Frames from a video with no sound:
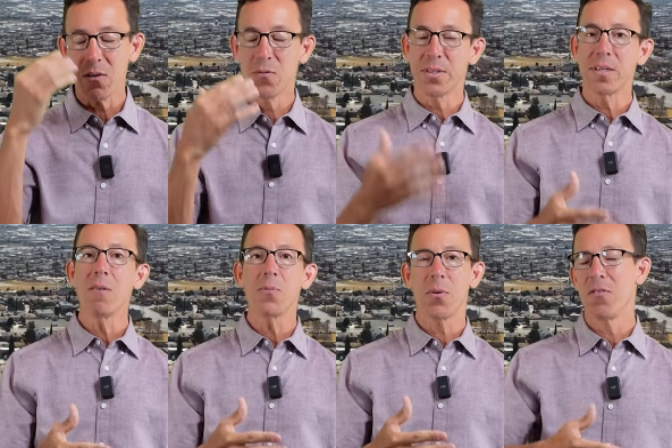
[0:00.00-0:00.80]
for
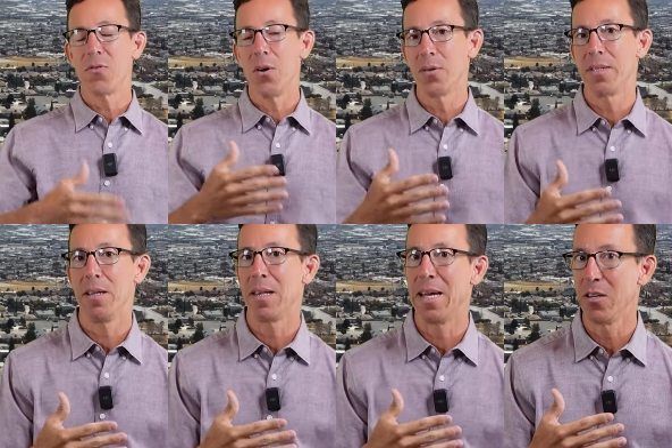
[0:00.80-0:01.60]
some folks
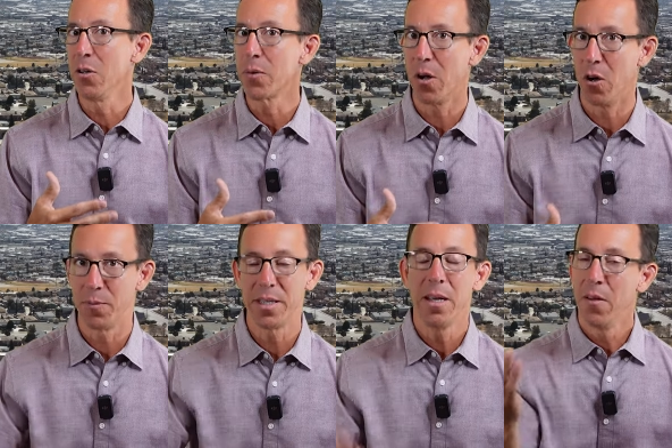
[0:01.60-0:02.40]
that like newer
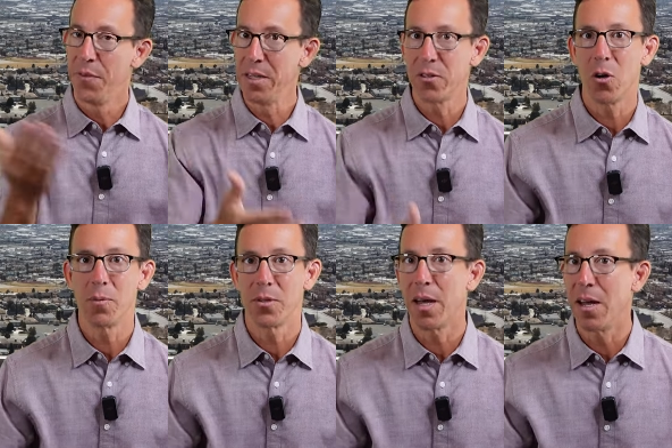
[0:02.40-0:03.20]
homes, these
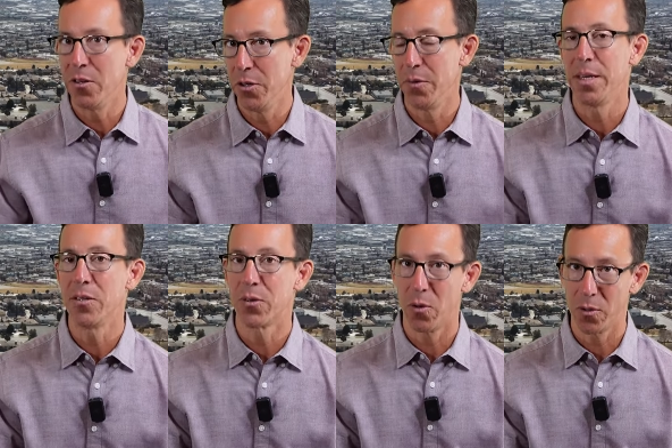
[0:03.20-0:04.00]
homes are not new,
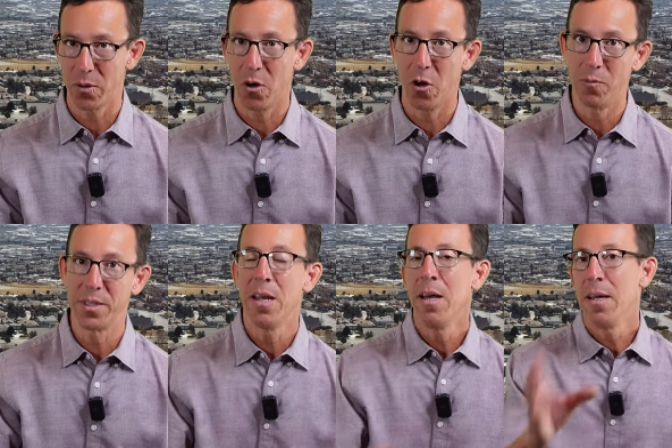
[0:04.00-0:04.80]
these are older homes.